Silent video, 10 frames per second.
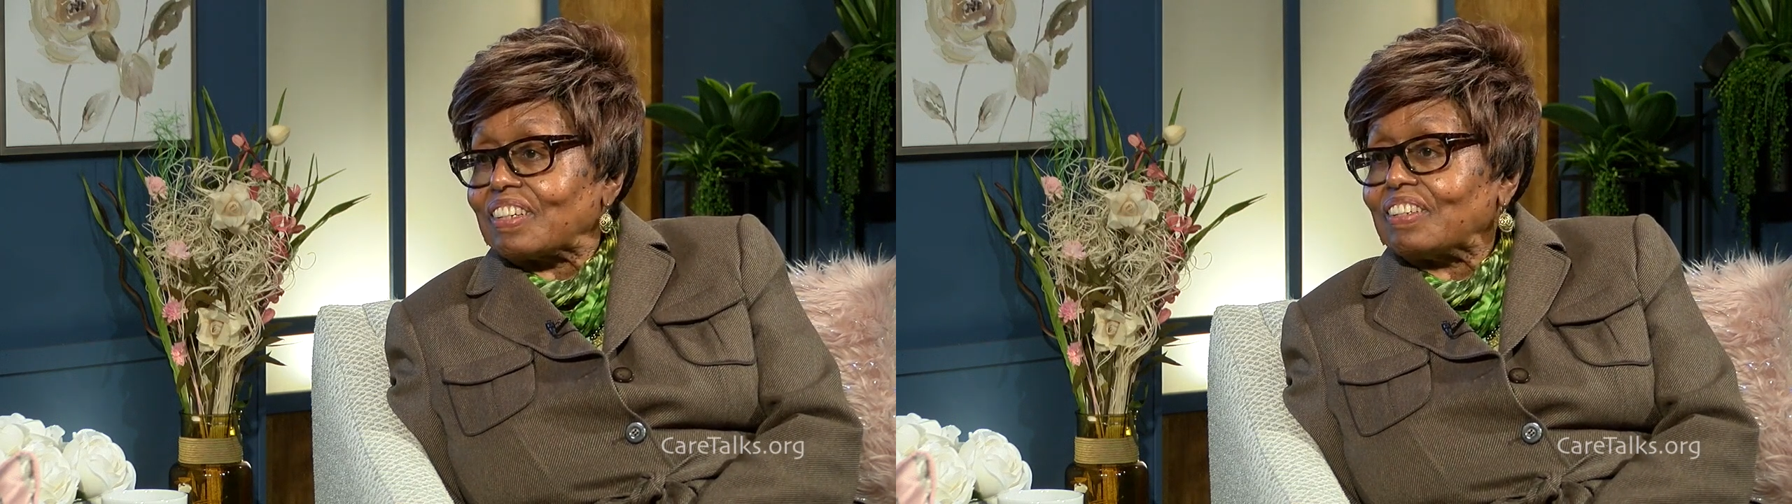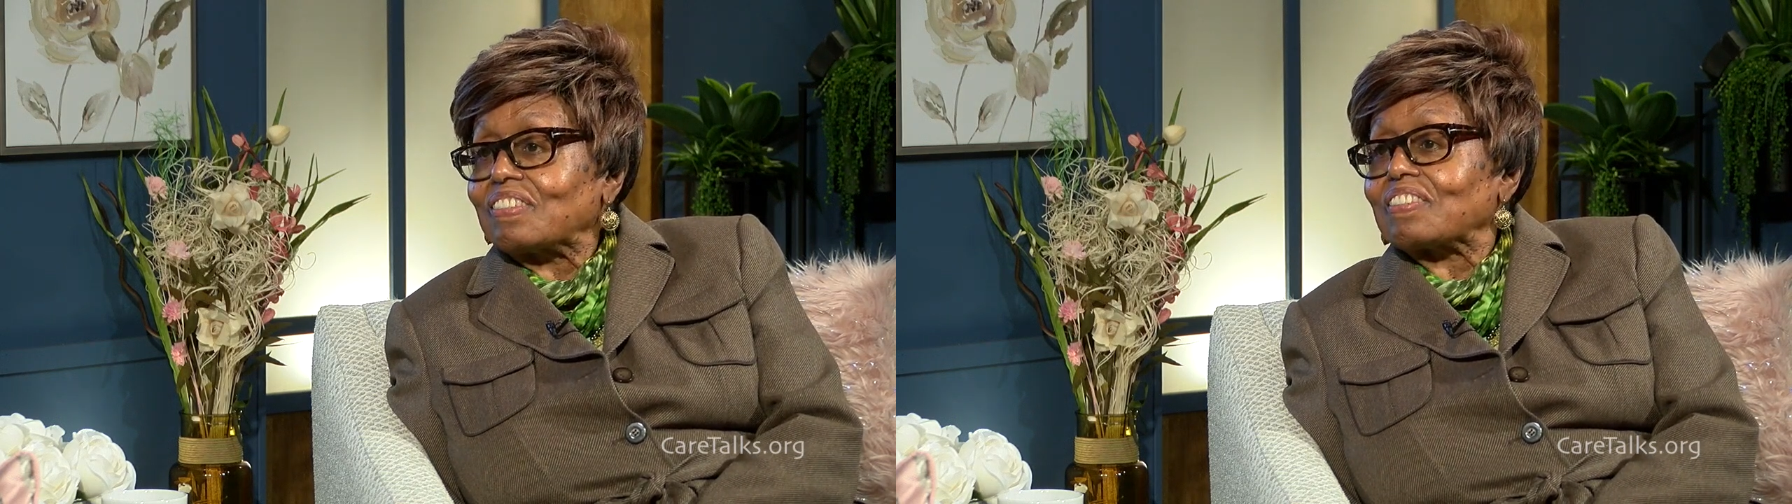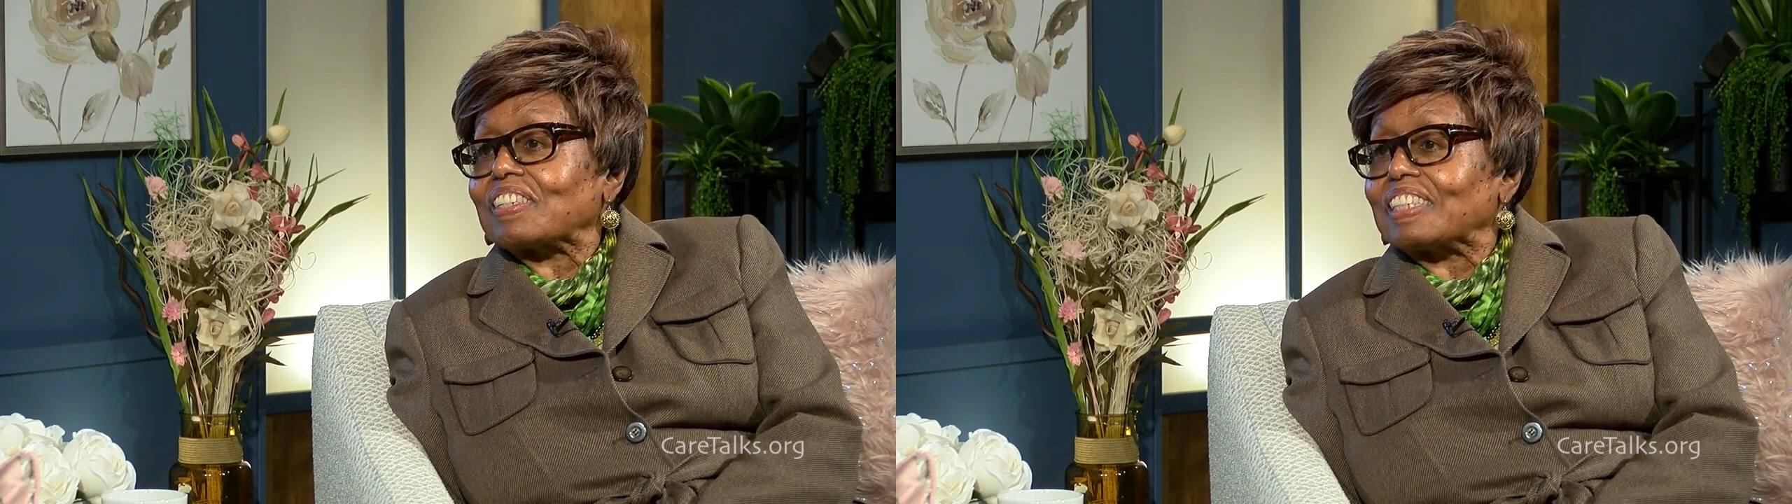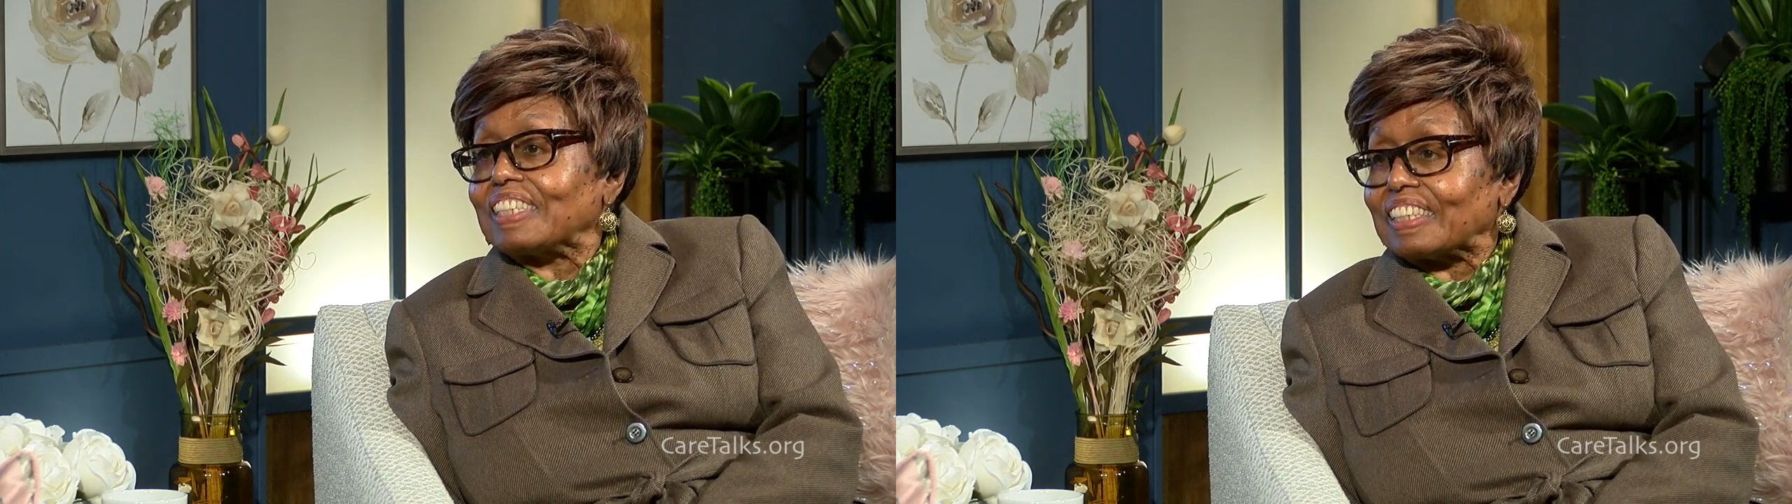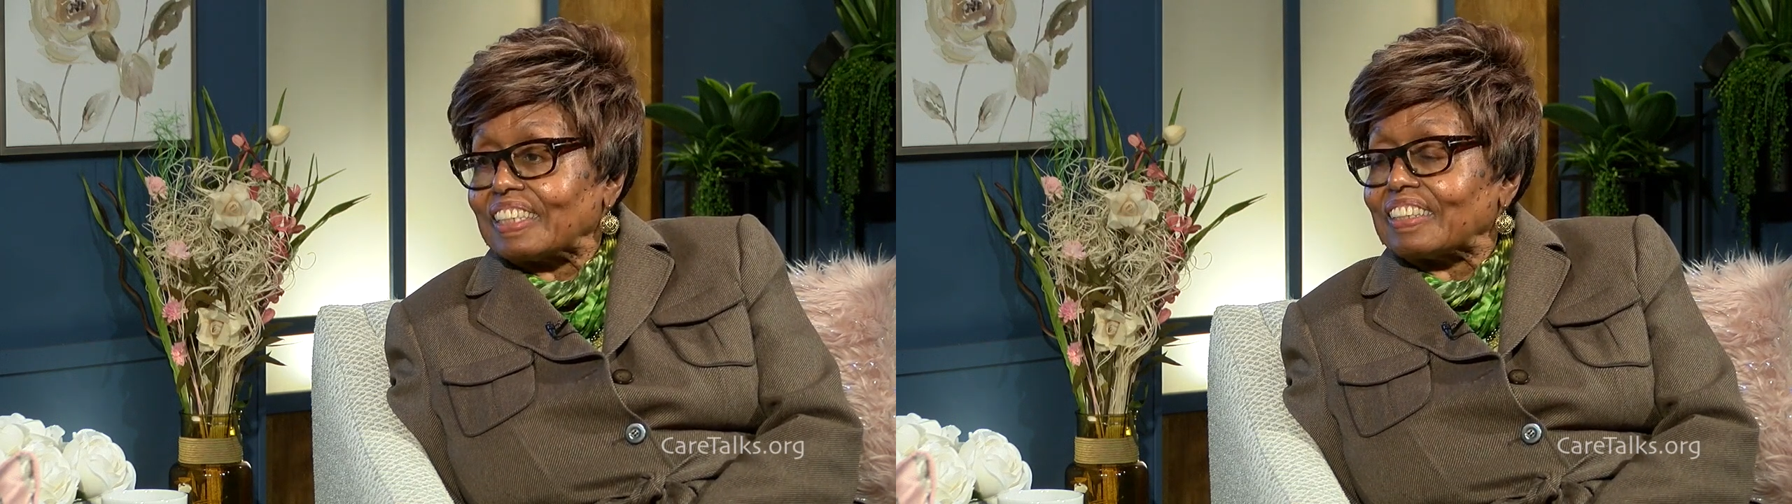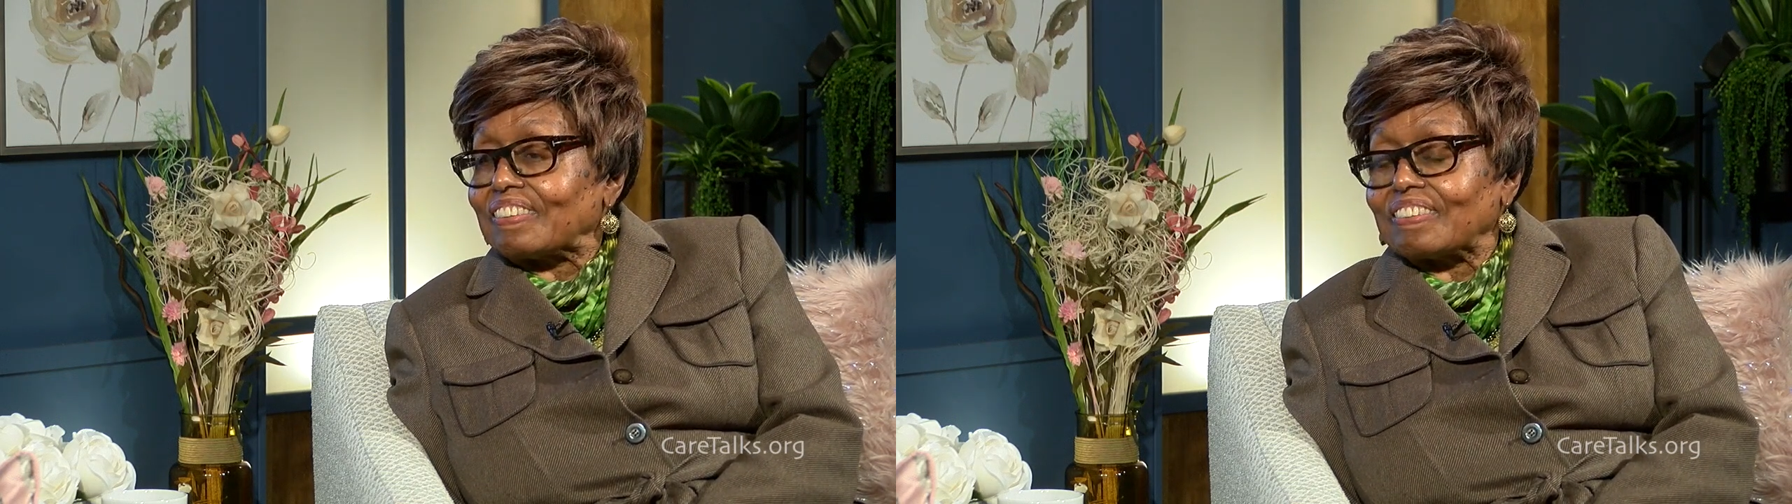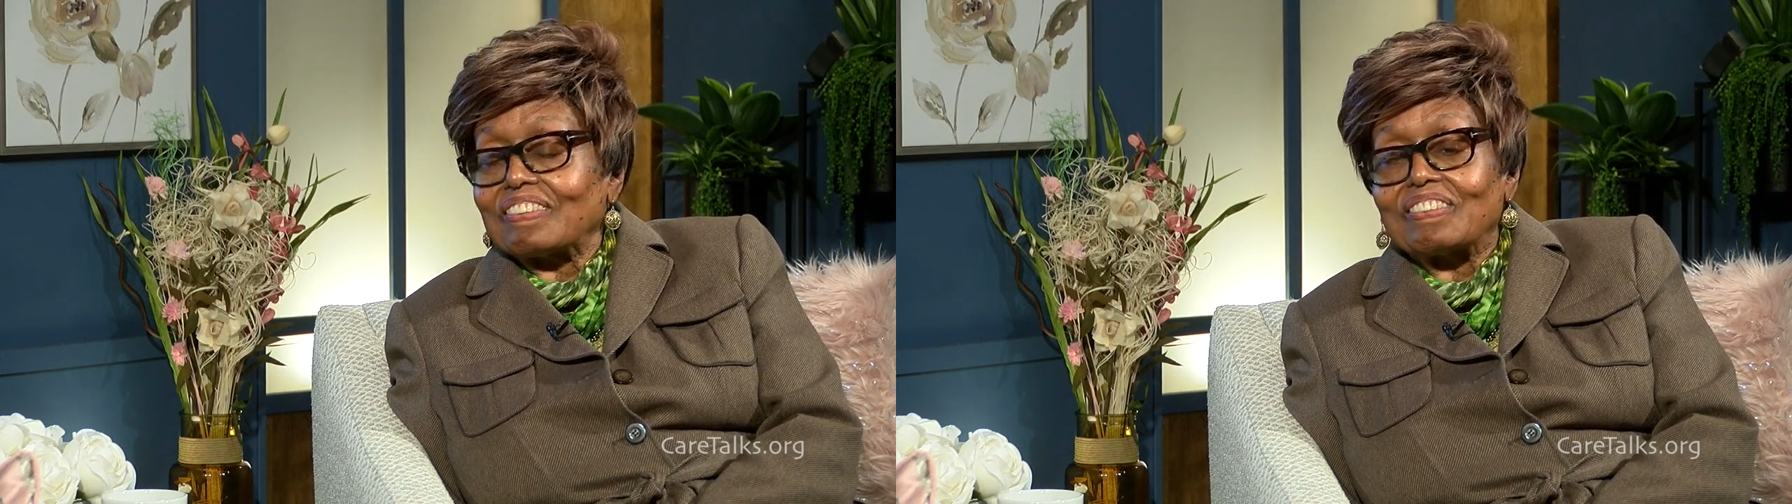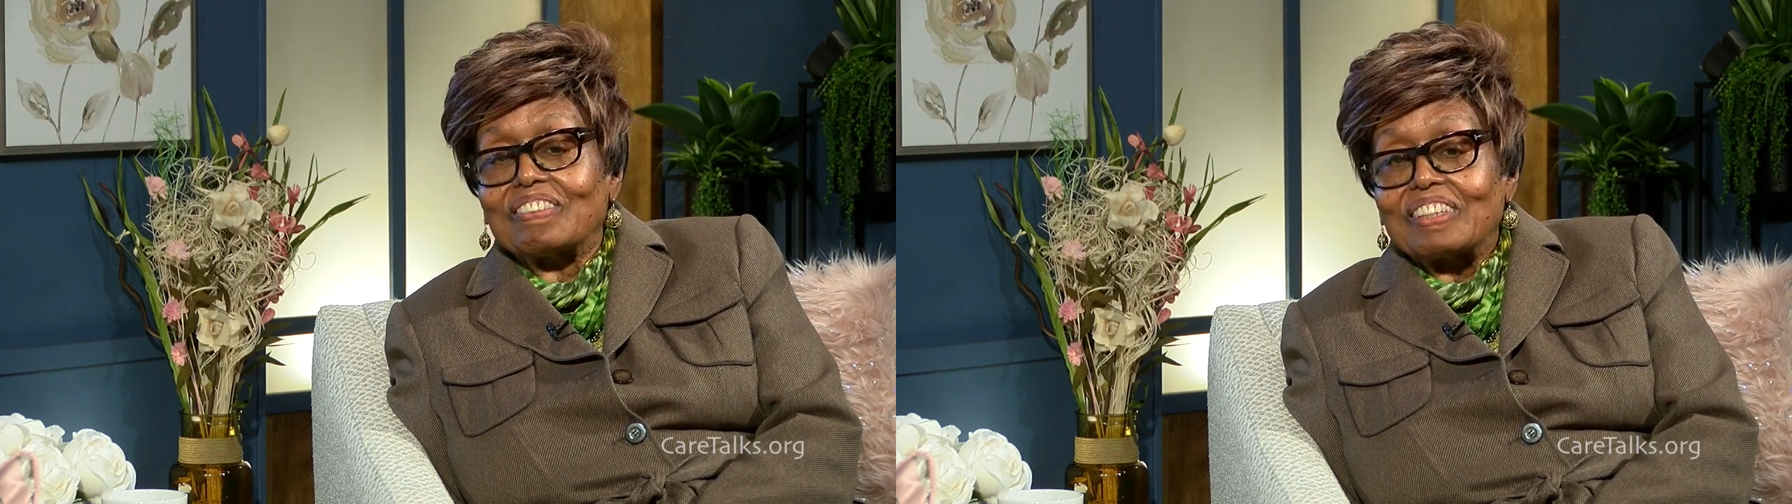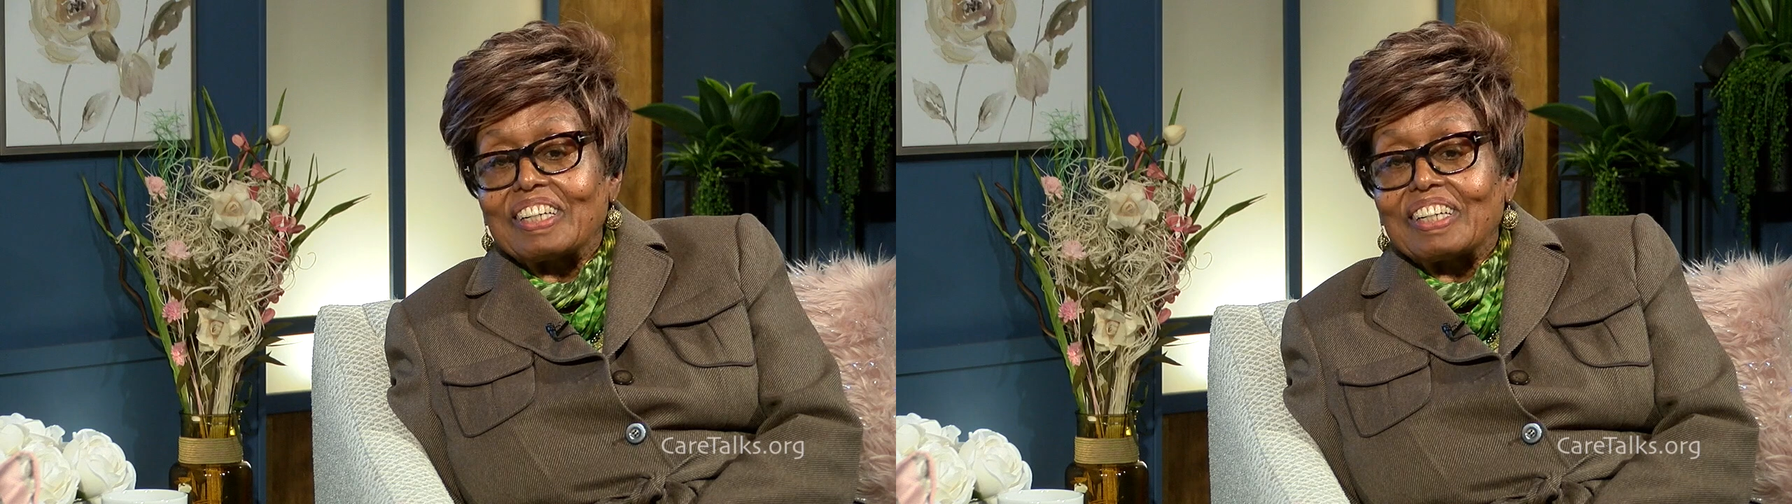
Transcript: cozy. So